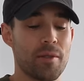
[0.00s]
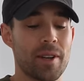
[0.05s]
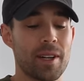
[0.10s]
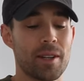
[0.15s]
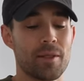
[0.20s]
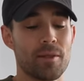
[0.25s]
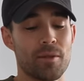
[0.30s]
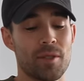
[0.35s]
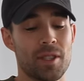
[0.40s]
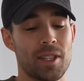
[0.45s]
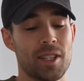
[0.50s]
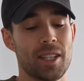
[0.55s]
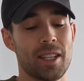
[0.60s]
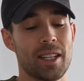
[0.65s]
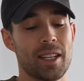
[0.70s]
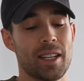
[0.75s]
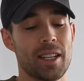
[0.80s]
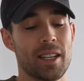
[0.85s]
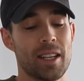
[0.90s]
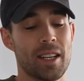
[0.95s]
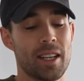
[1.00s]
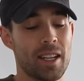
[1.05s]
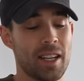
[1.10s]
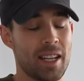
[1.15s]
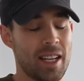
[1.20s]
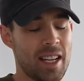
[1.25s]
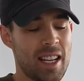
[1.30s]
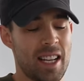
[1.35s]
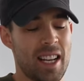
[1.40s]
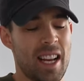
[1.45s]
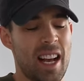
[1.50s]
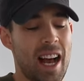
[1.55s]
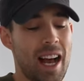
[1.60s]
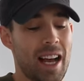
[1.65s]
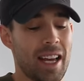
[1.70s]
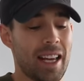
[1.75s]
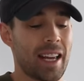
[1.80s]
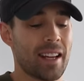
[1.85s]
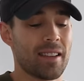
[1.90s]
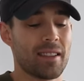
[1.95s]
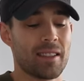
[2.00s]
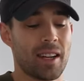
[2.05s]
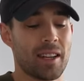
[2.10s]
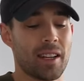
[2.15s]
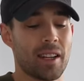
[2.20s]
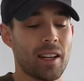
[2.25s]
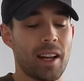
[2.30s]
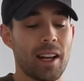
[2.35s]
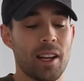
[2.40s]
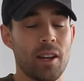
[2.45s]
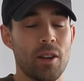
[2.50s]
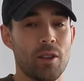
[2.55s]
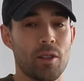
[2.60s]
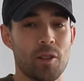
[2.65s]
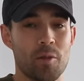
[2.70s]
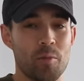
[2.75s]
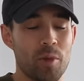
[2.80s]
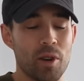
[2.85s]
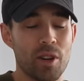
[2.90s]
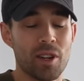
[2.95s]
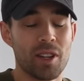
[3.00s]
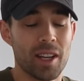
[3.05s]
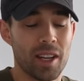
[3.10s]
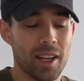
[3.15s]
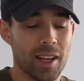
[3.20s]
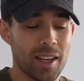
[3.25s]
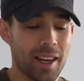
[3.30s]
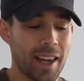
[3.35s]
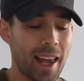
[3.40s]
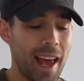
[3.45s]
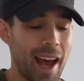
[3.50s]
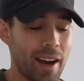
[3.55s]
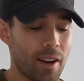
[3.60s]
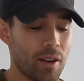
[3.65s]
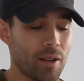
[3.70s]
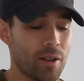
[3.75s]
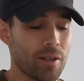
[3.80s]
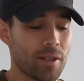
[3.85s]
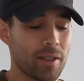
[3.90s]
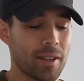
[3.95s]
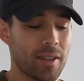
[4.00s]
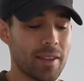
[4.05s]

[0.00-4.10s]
Nicholson, I guess, kind of like lookbook catalog